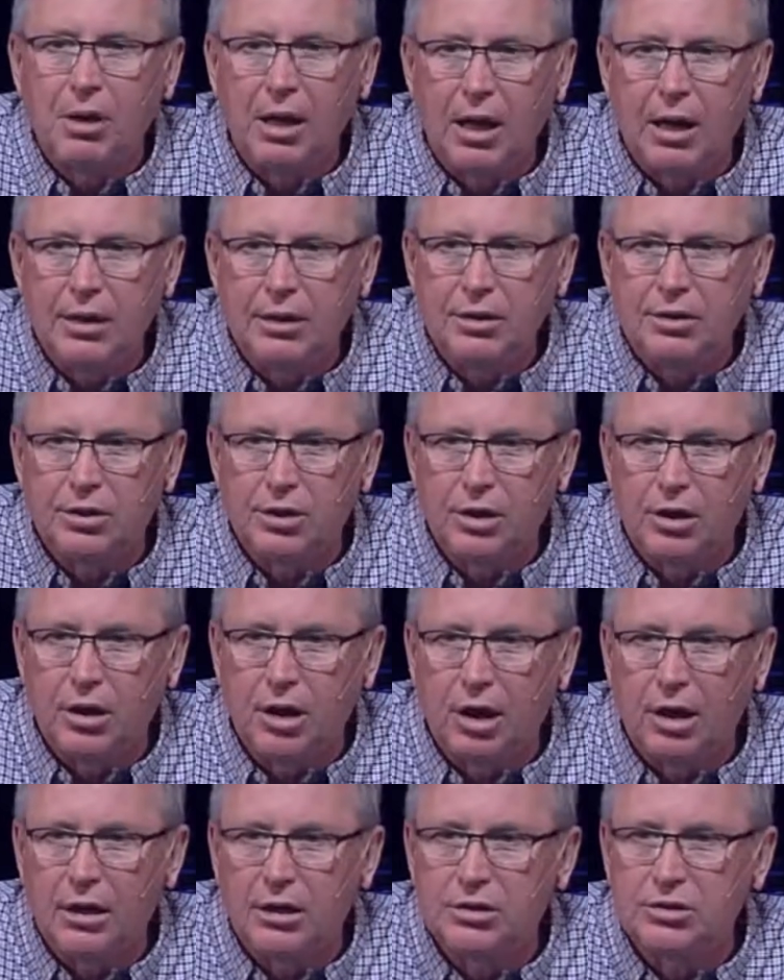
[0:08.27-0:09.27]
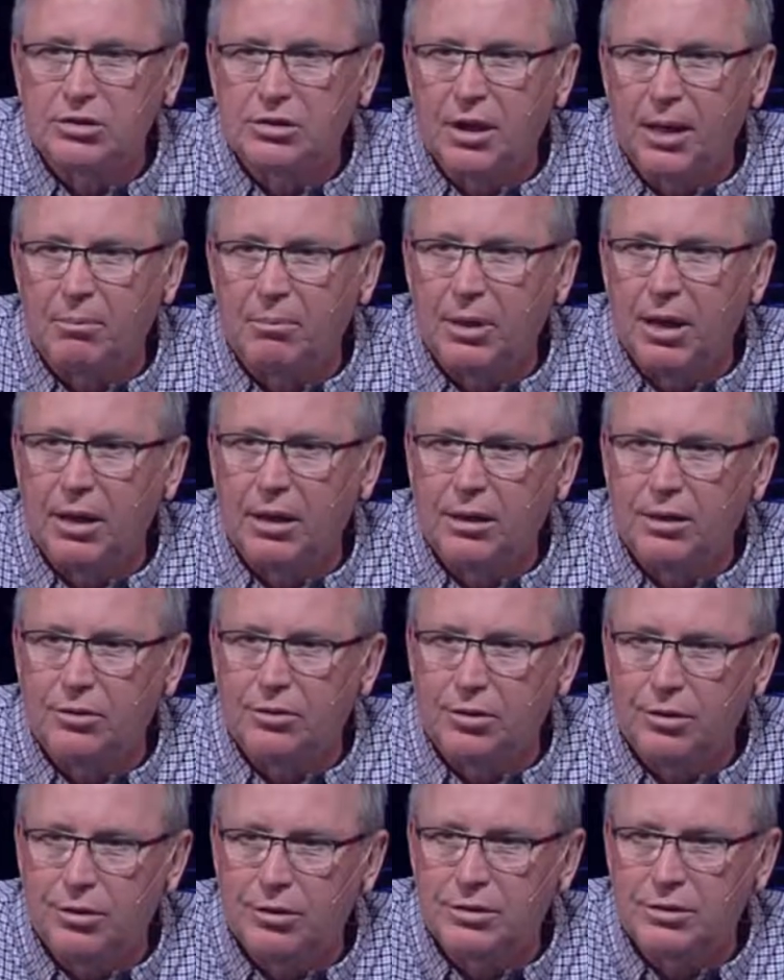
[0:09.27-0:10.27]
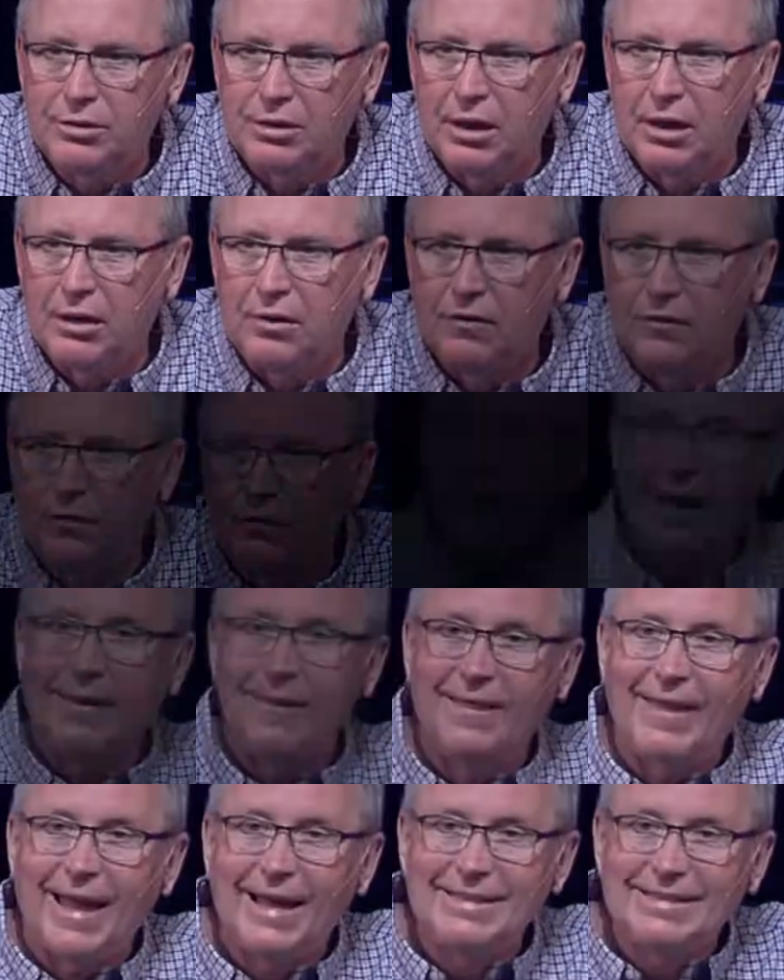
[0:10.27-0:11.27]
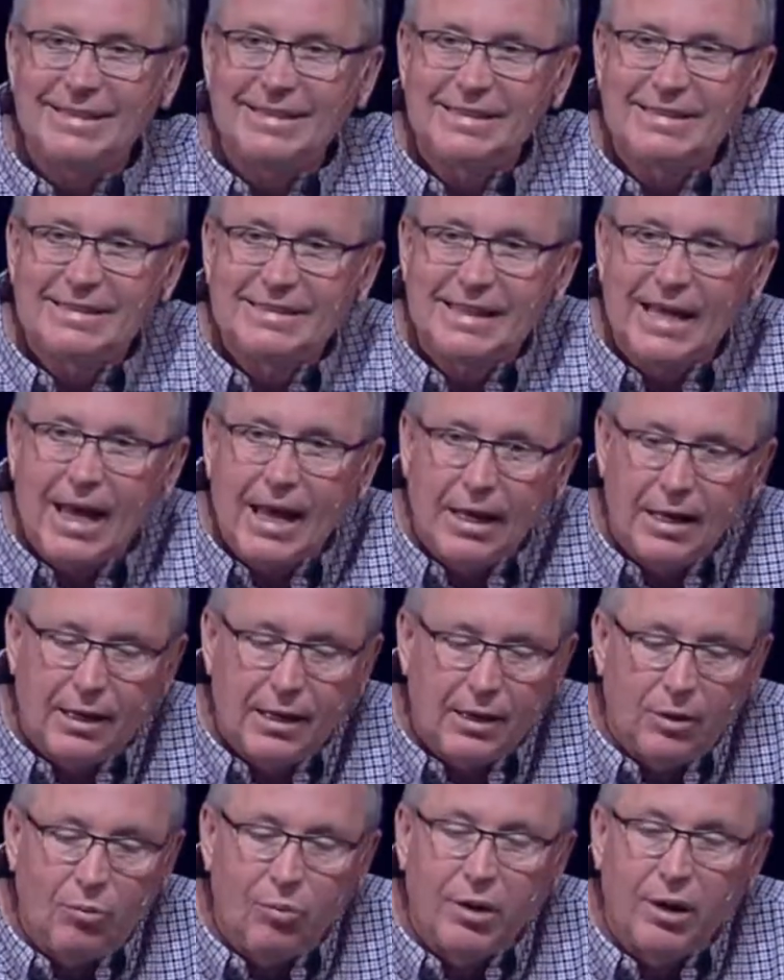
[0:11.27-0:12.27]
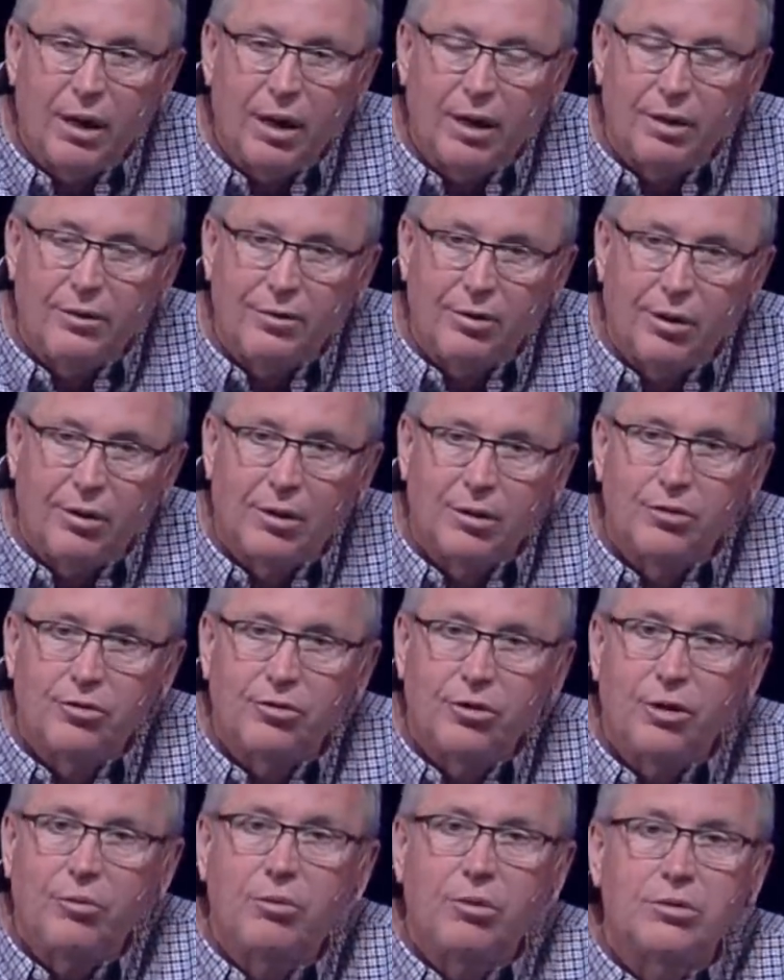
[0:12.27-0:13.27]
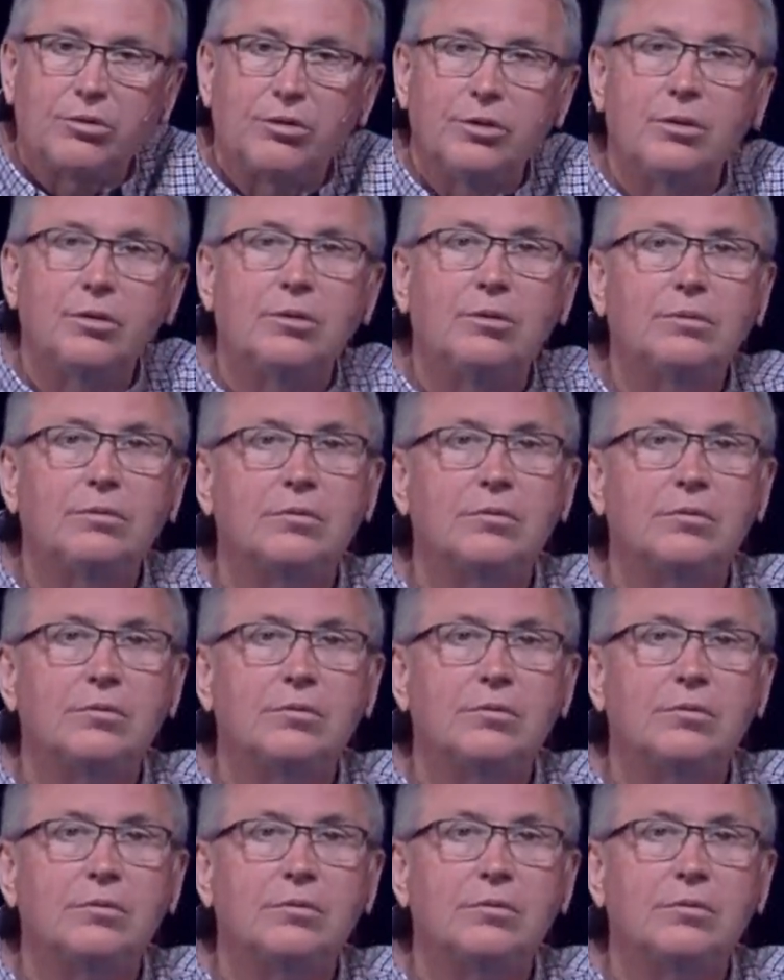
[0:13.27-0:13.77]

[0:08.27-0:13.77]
lying to God and stop lying to yourself. And that's exactly what idolatry will do.